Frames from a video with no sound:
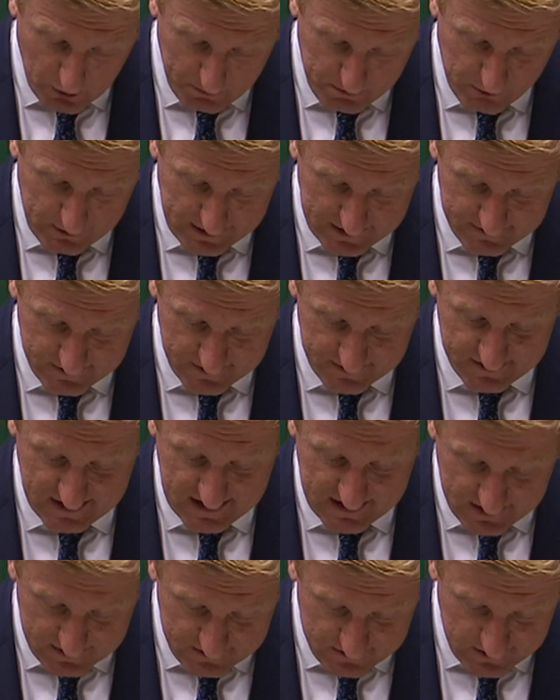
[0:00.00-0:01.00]
operators,
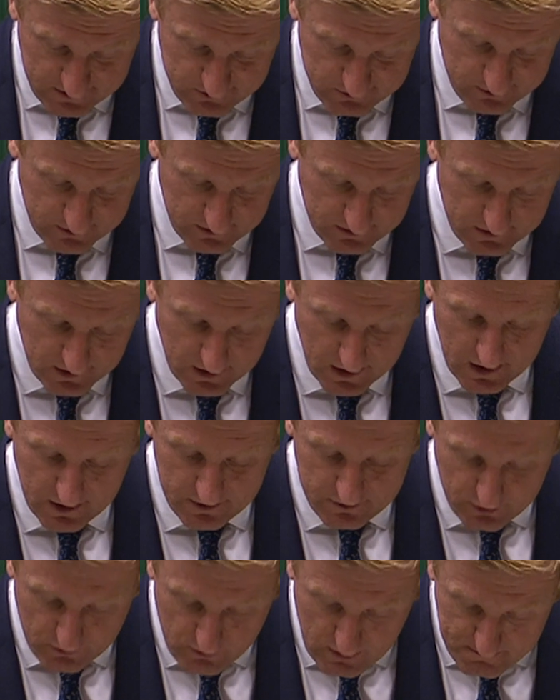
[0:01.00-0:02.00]
in addition,
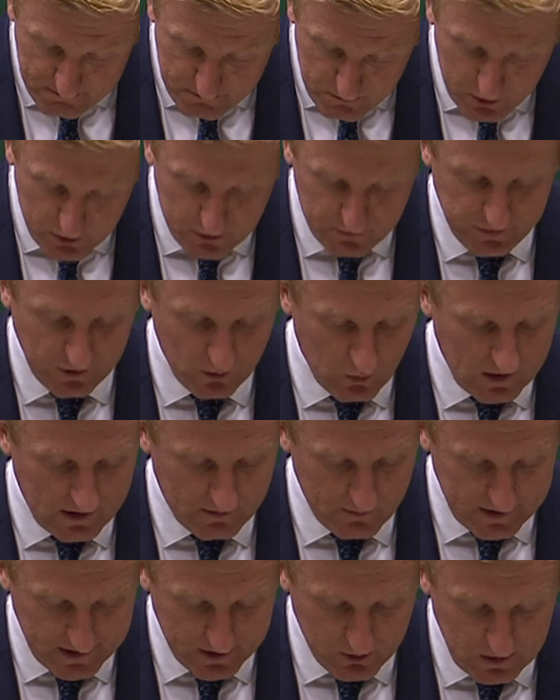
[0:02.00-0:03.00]
to remove
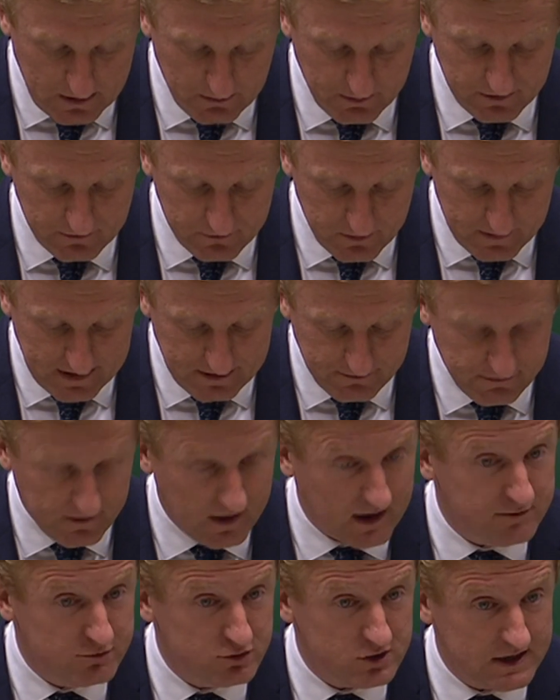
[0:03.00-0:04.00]
Huawei equipment from their
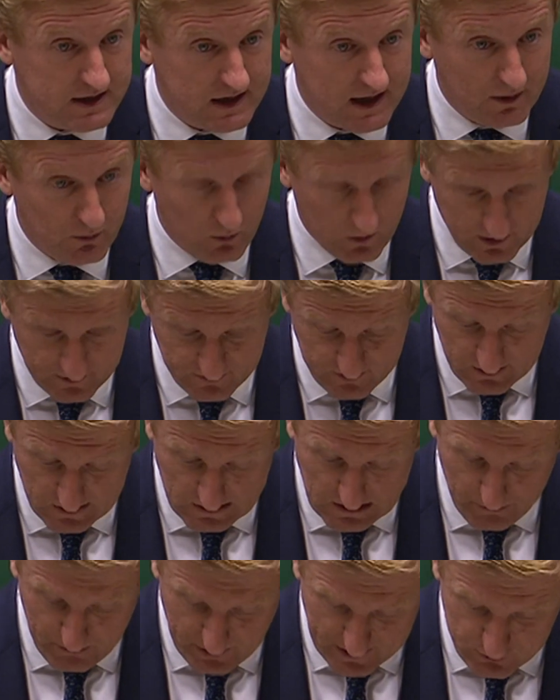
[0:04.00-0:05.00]
5G networks
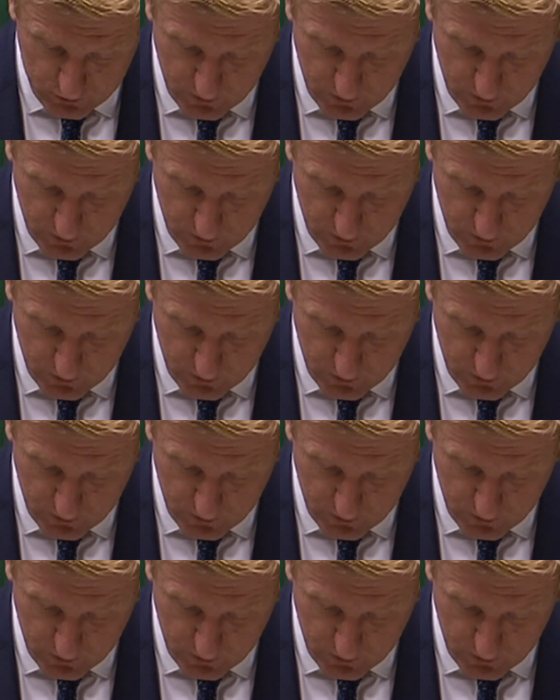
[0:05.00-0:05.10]
by